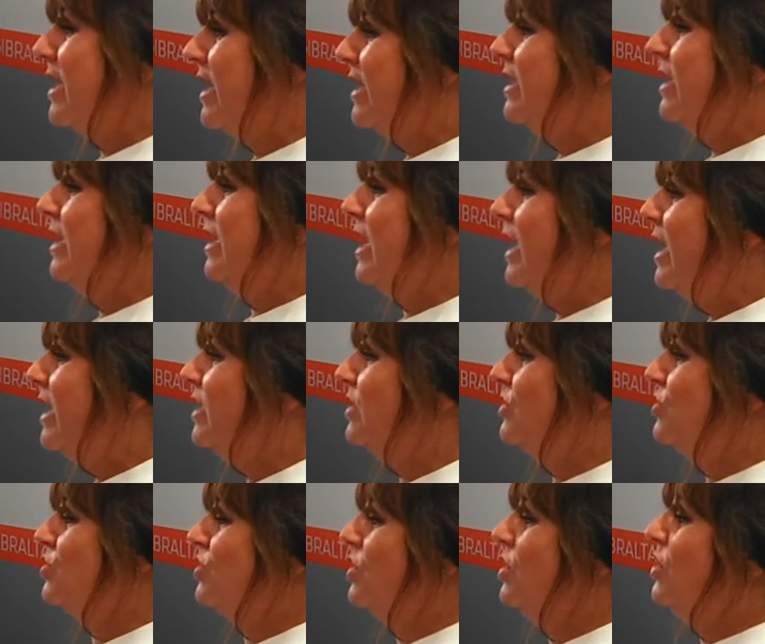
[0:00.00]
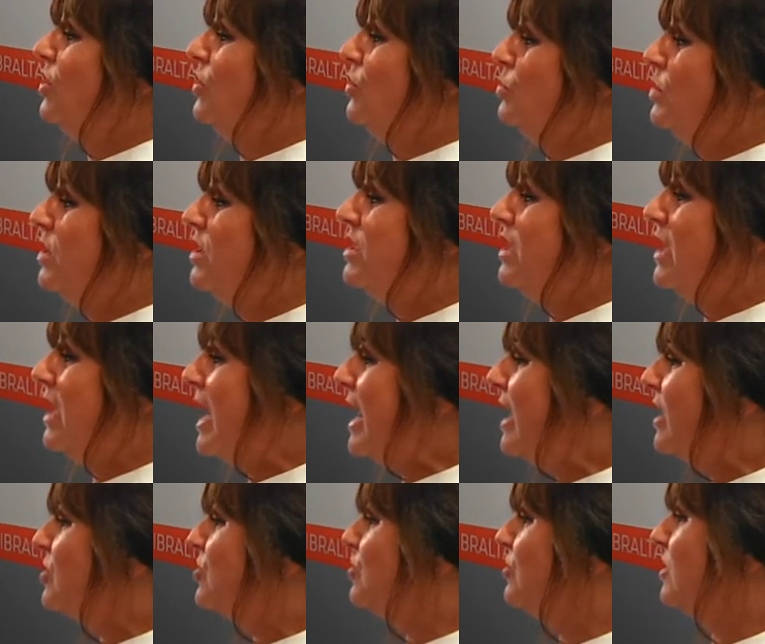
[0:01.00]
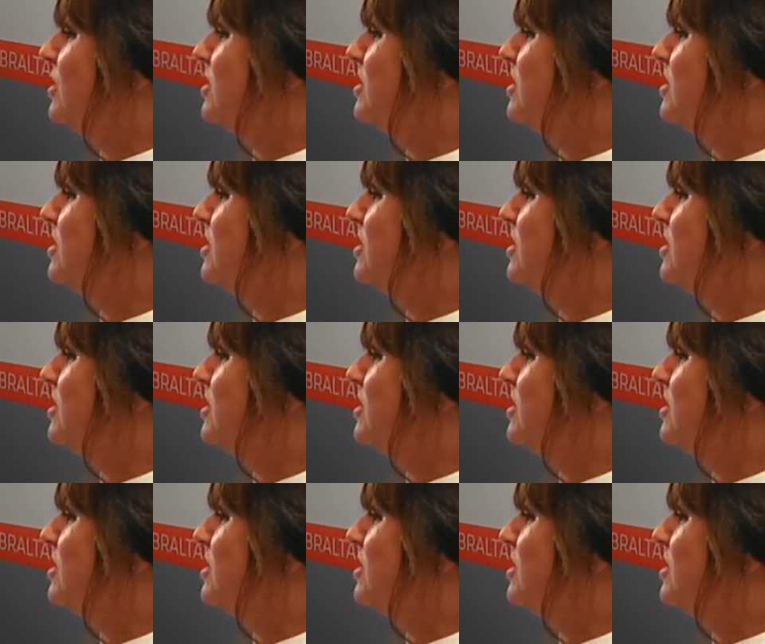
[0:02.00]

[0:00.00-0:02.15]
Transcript: and engage with the electorate?